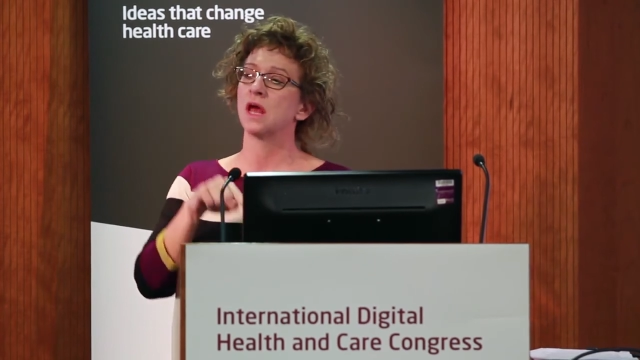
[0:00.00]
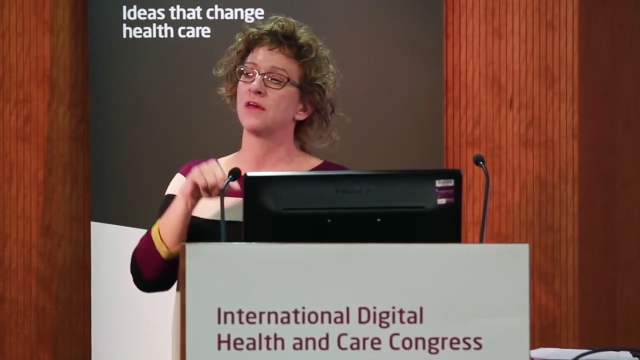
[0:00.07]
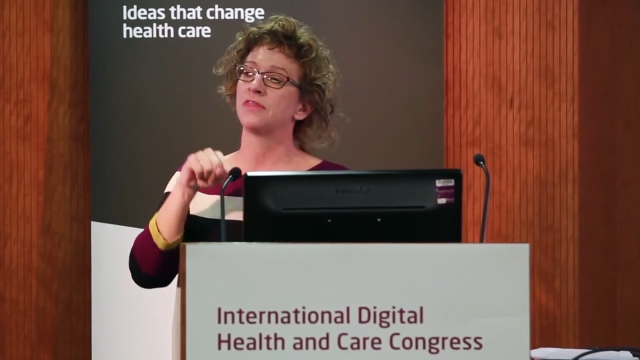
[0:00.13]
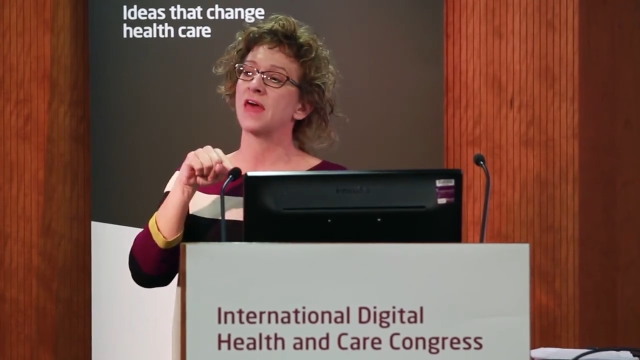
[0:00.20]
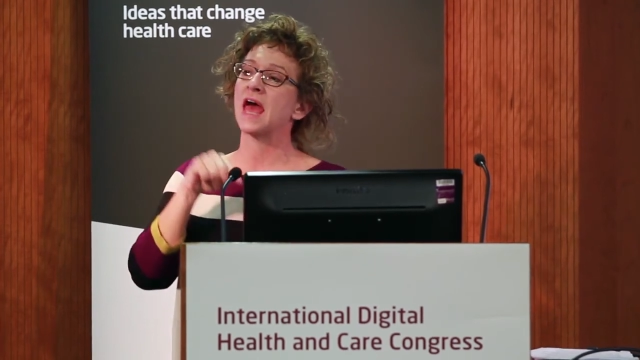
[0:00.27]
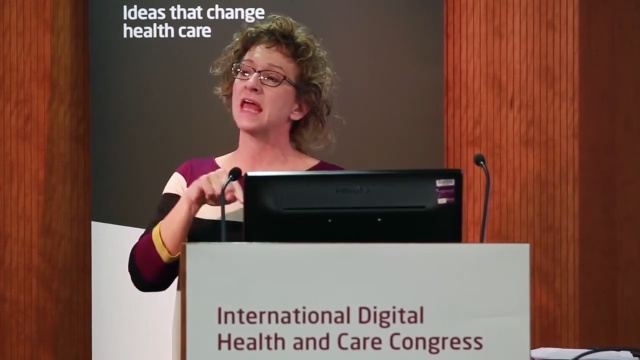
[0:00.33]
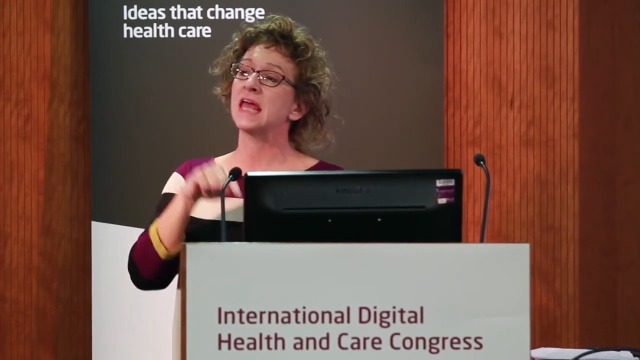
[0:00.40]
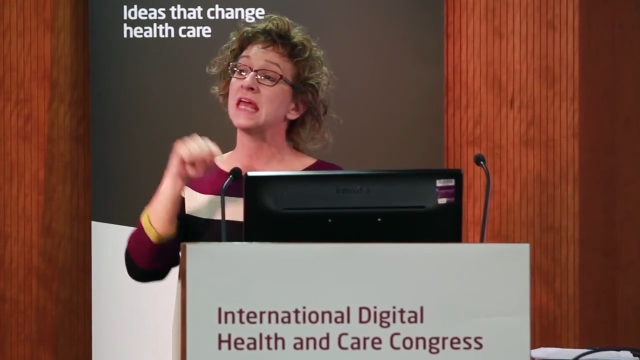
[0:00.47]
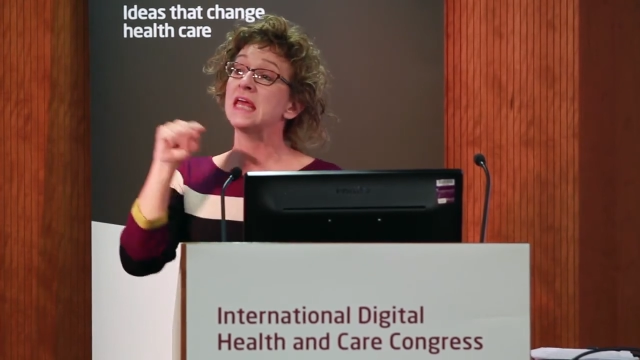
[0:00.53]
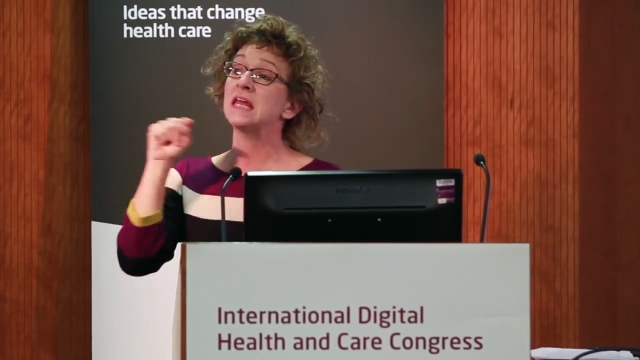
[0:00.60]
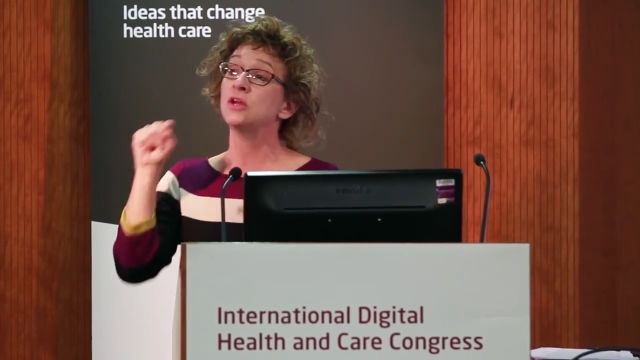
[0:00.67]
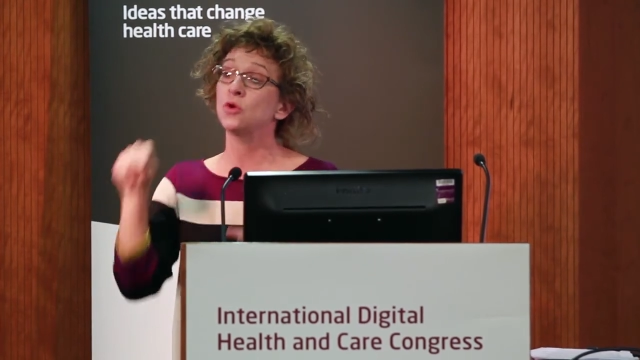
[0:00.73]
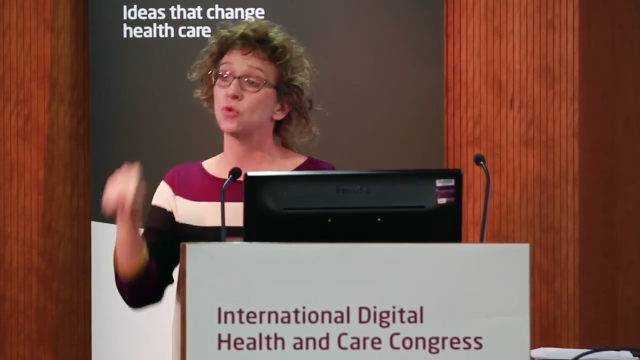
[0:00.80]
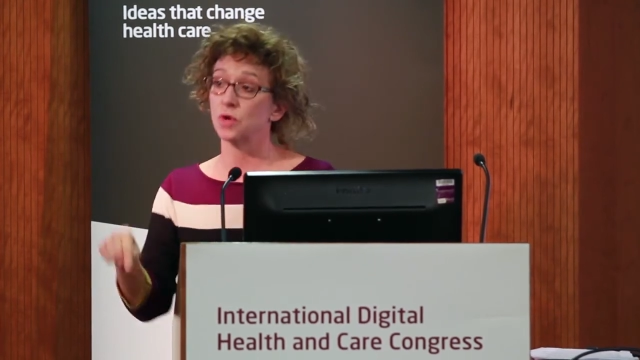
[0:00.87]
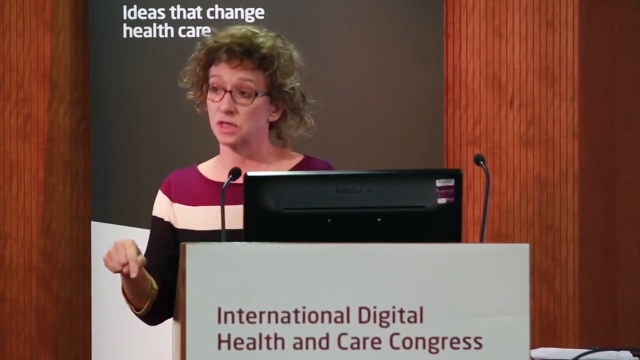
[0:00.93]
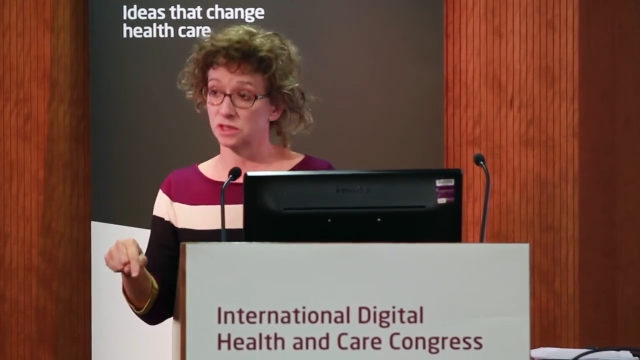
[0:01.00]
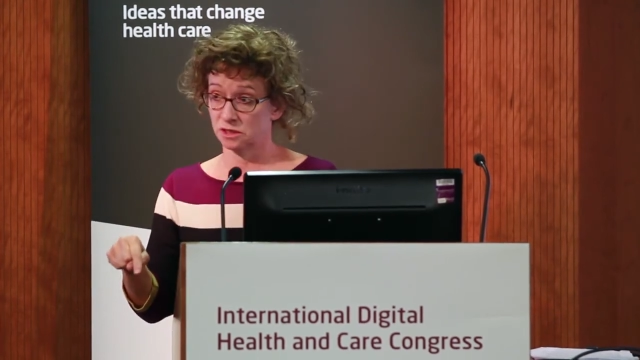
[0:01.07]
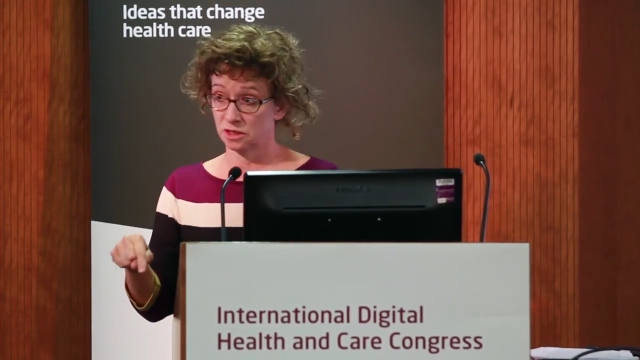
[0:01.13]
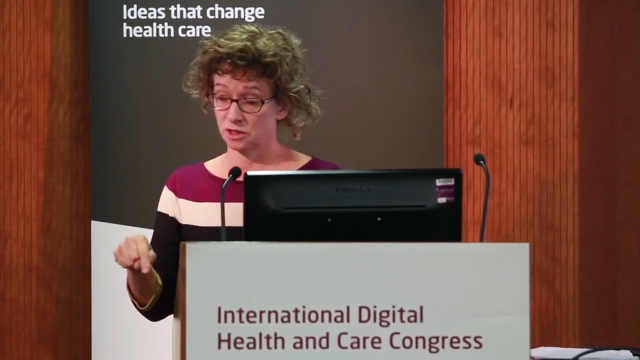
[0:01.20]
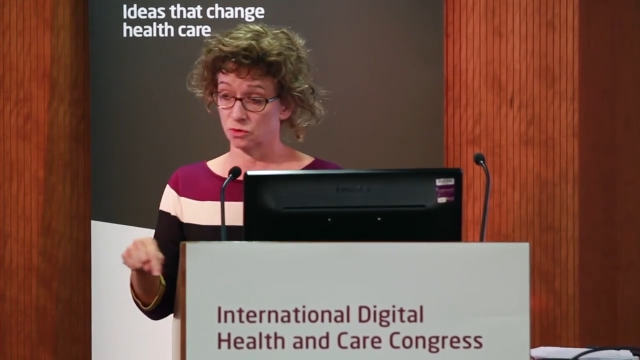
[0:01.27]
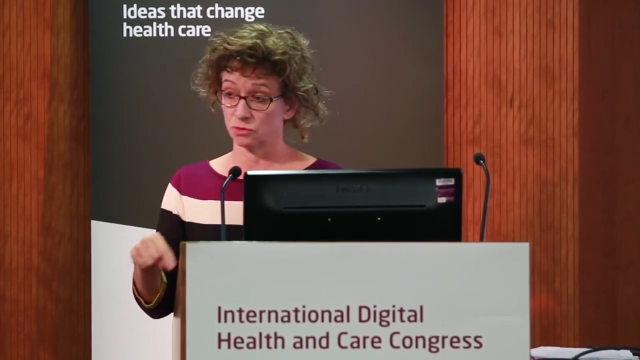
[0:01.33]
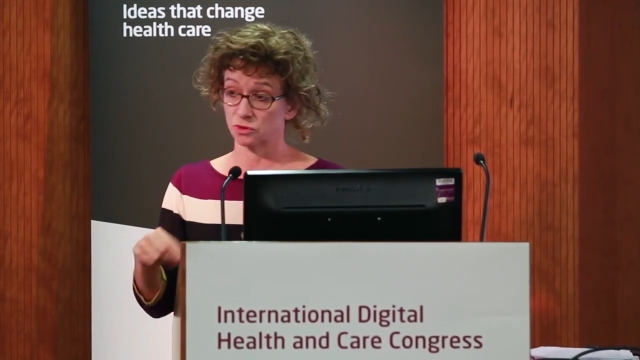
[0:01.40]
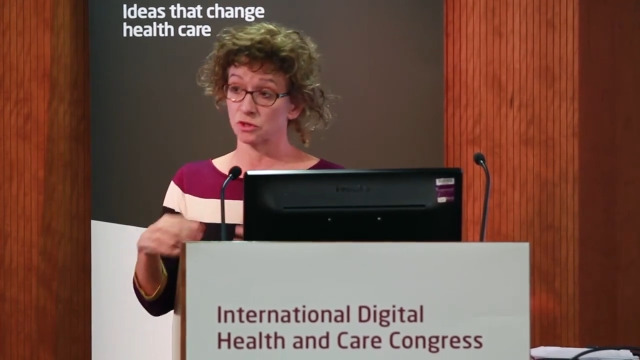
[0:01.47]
that increased the use.